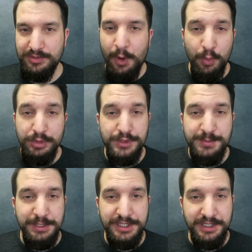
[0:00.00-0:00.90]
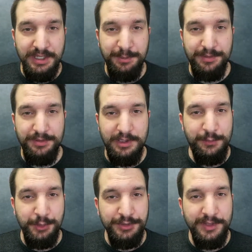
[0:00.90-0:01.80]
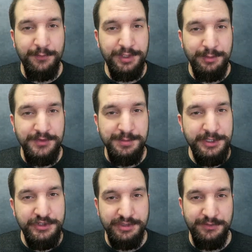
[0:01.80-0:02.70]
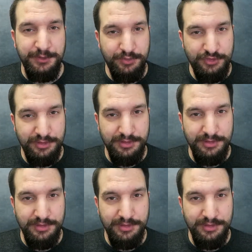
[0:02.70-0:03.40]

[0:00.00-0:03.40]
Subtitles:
How will you speak up if you don't have freedom of speech in the future?